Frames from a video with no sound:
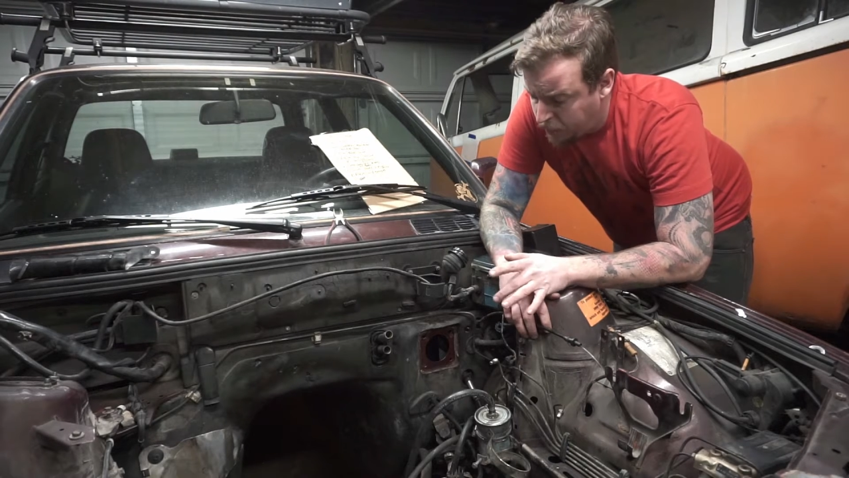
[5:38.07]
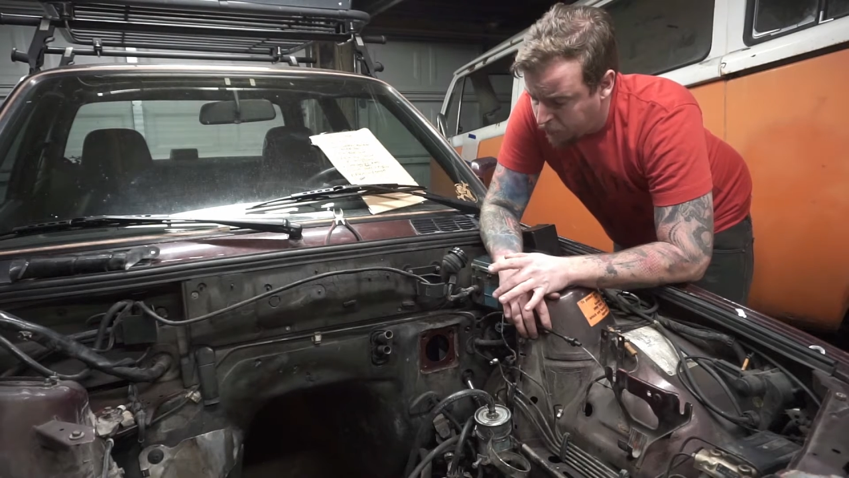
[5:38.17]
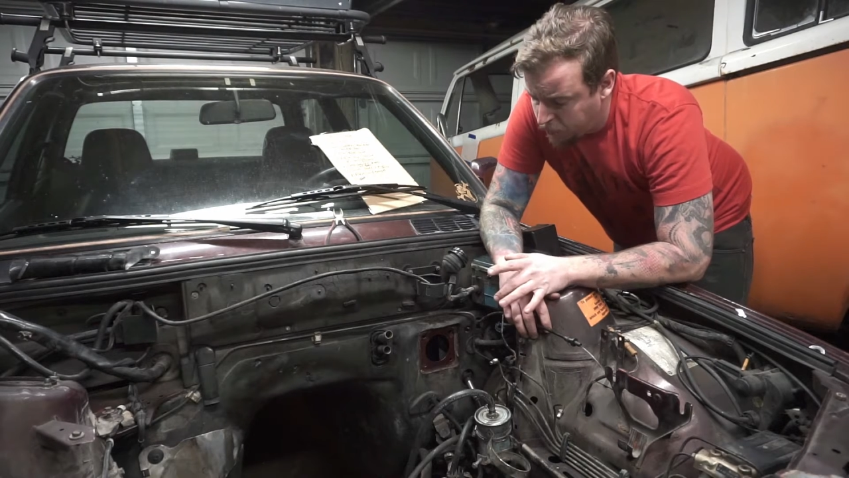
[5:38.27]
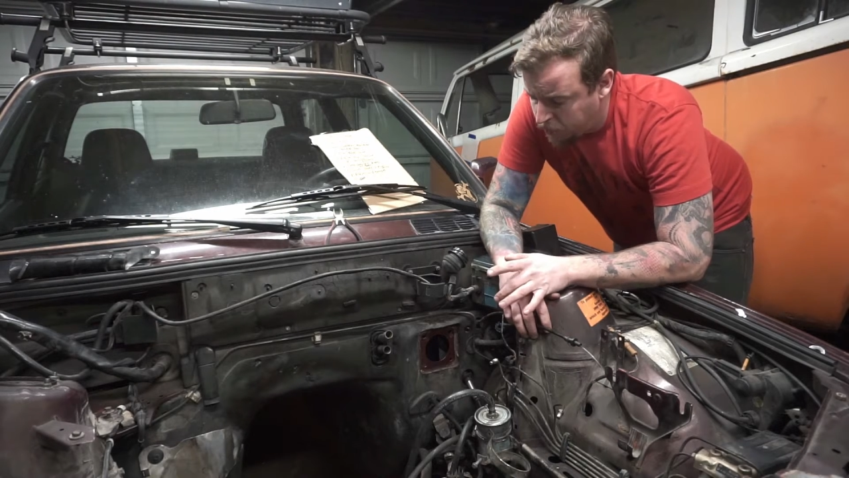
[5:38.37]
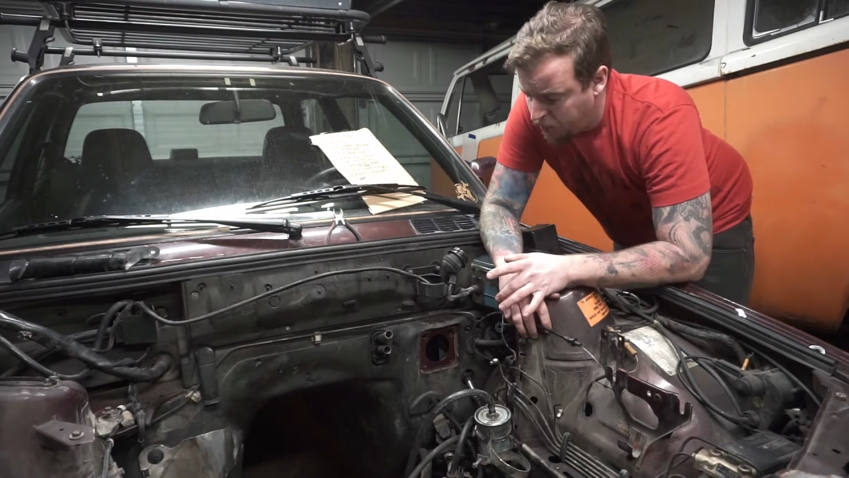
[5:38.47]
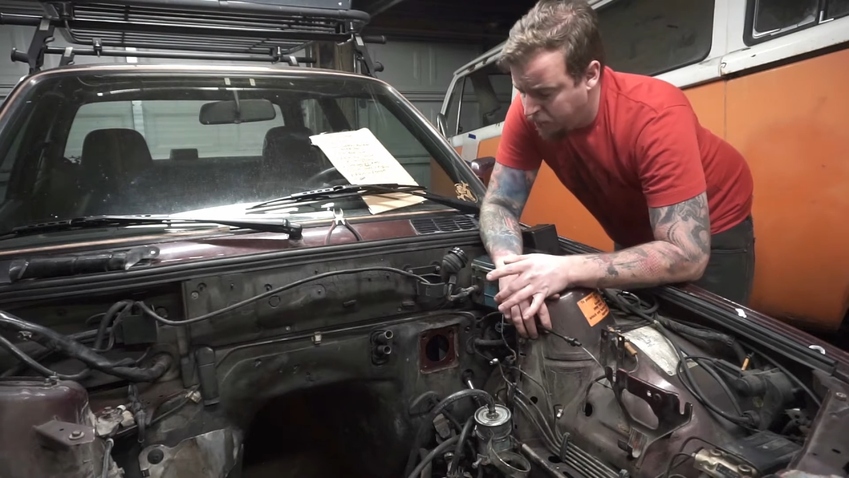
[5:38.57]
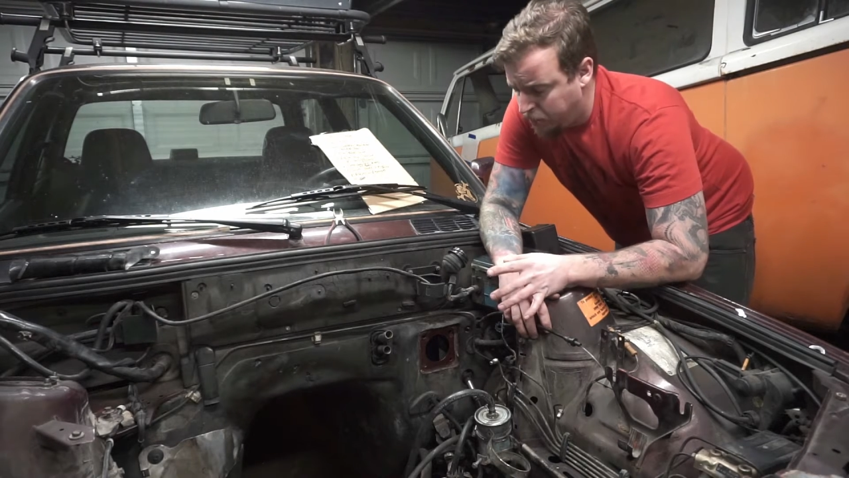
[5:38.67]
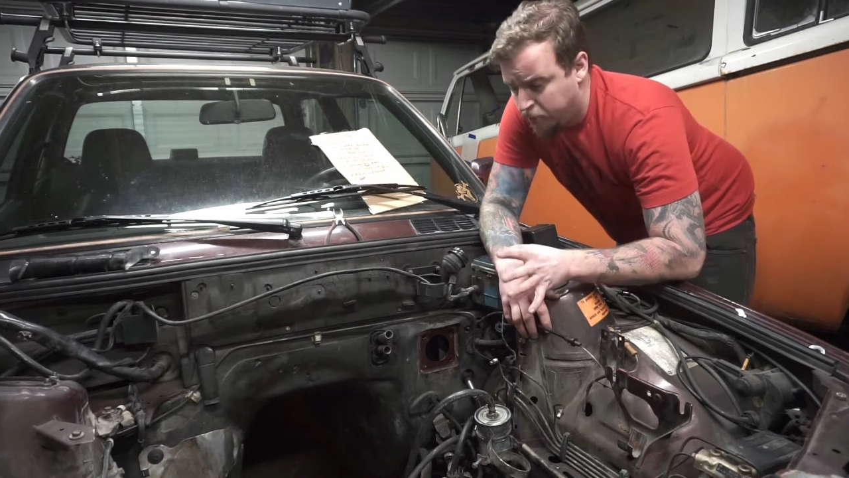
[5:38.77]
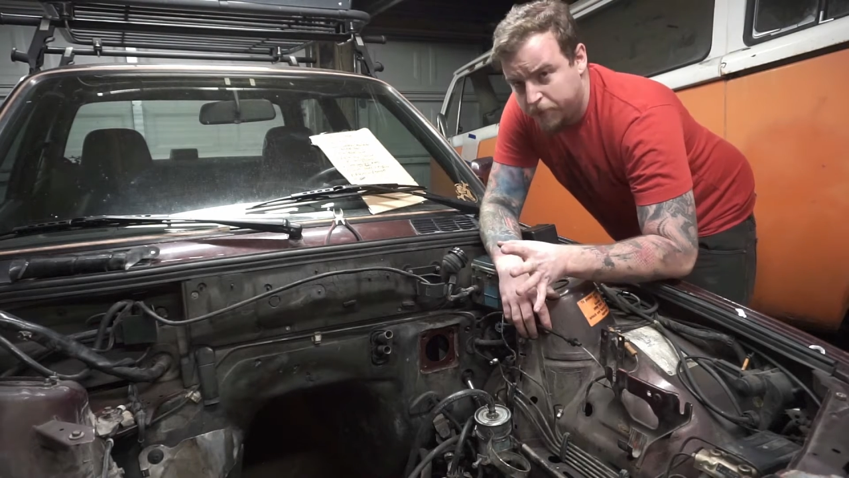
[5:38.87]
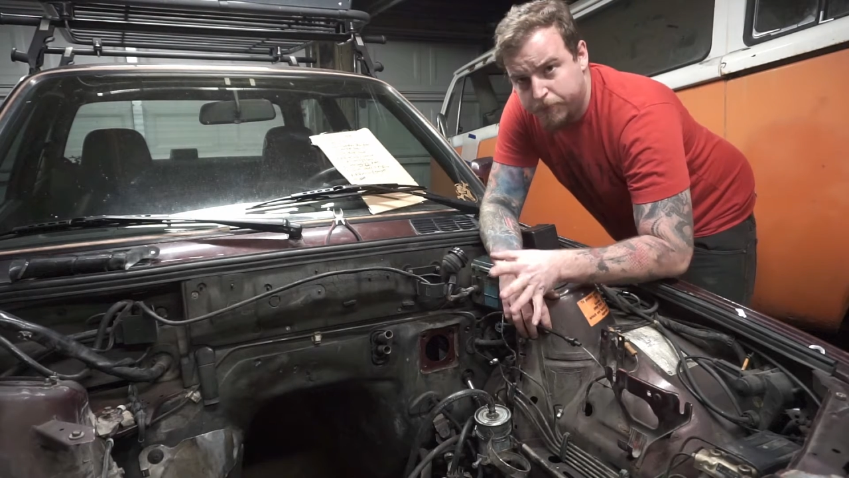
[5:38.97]
E30
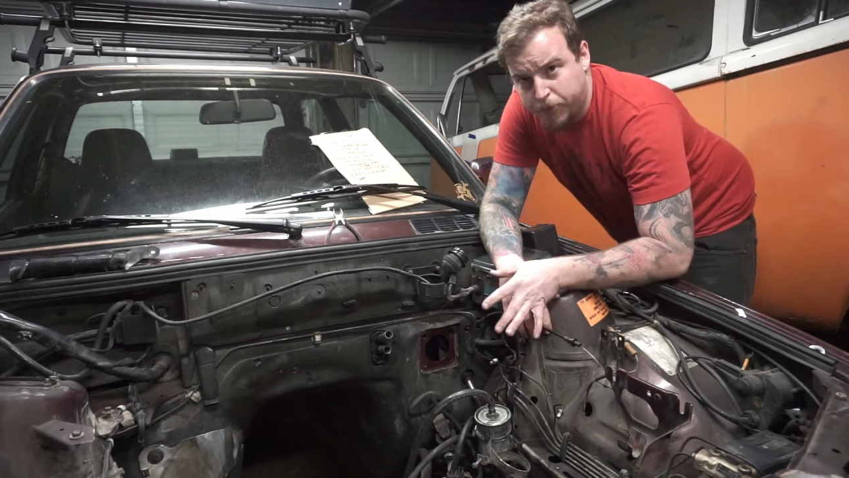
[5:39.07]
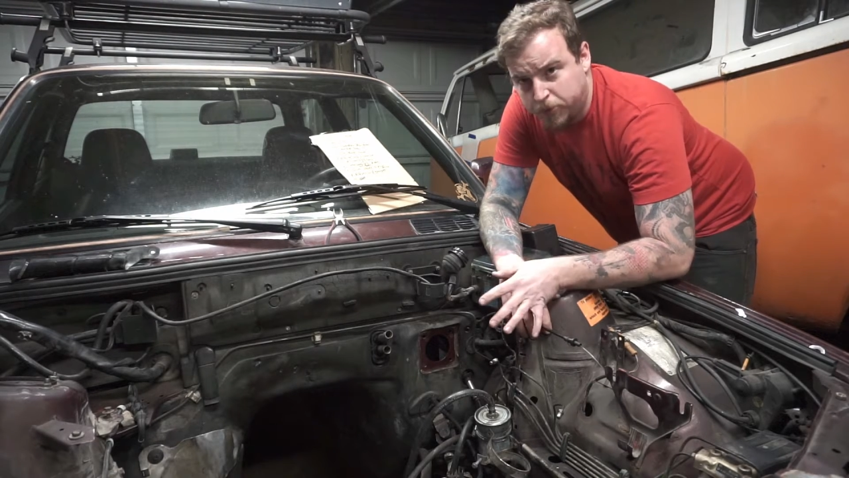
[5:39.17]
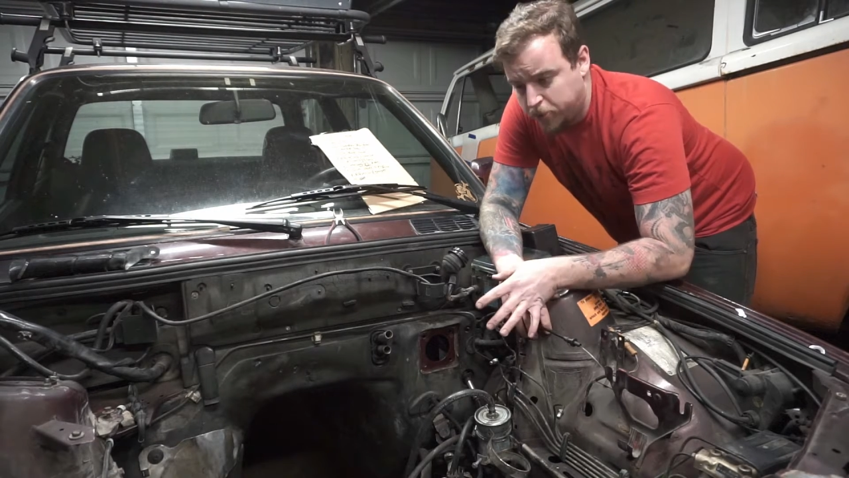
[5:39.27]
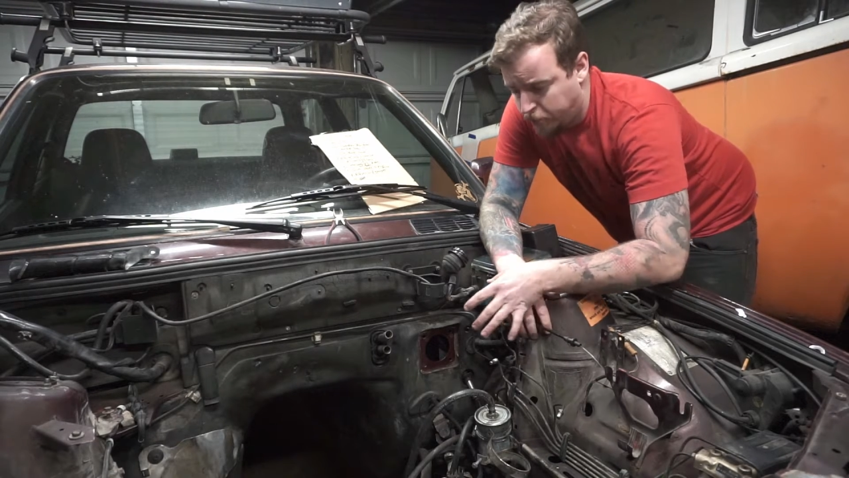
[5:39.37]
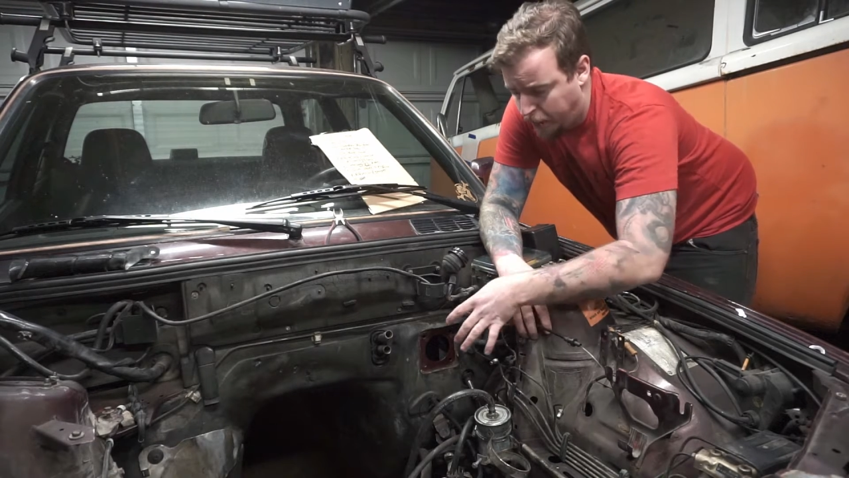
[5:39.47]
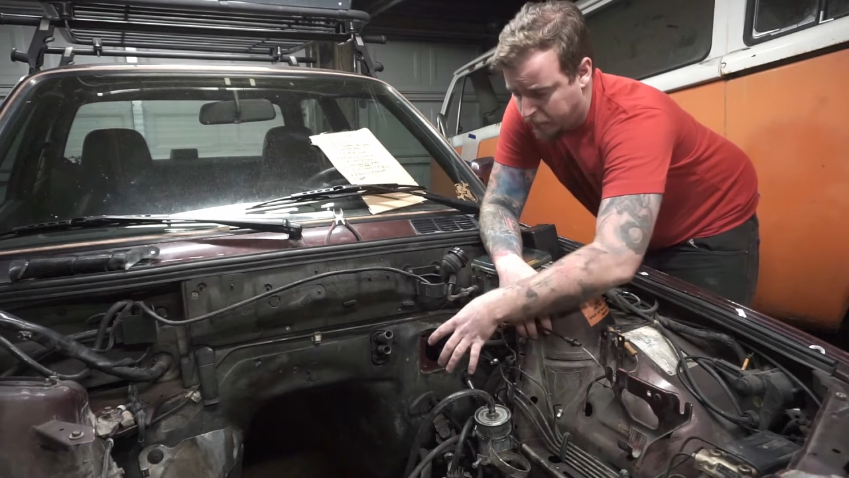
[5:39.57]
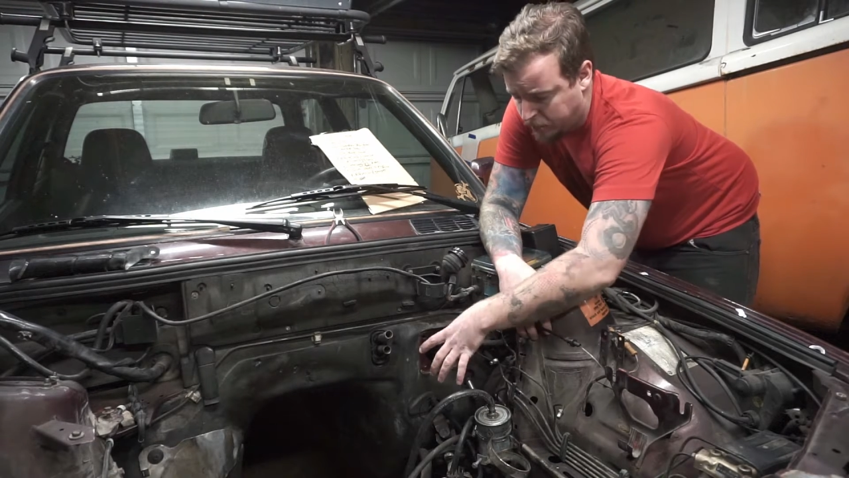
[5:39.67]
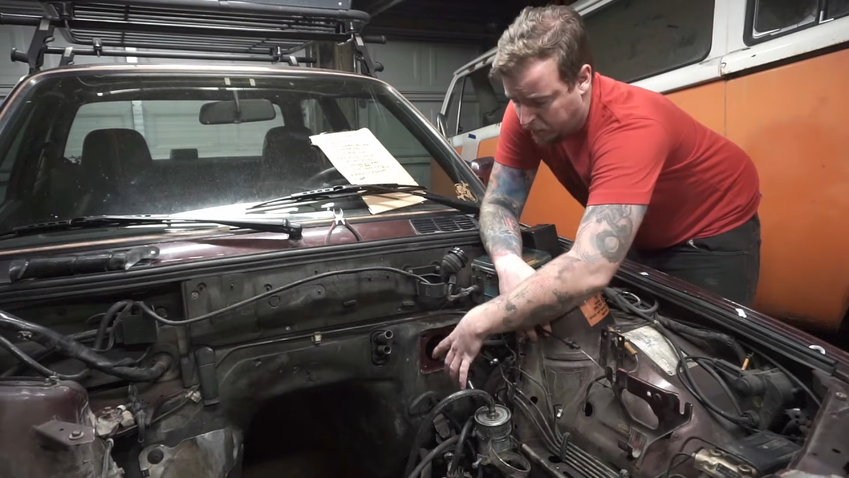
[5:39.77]
booster has a